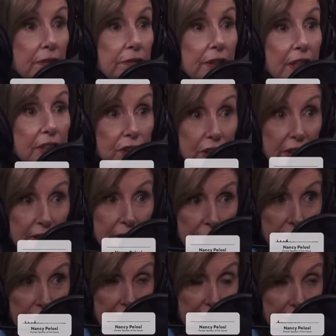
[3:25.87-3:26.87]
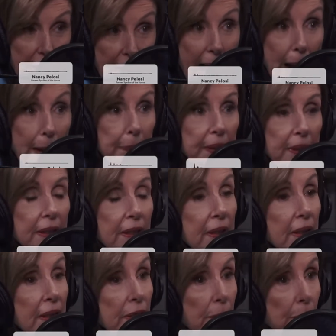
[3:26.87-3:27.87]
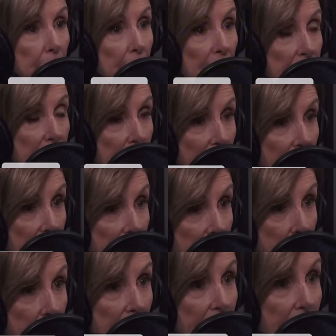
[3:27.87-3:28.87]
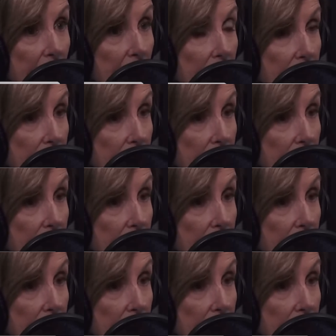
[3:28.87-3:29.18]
for us this to happen. And the president has to make the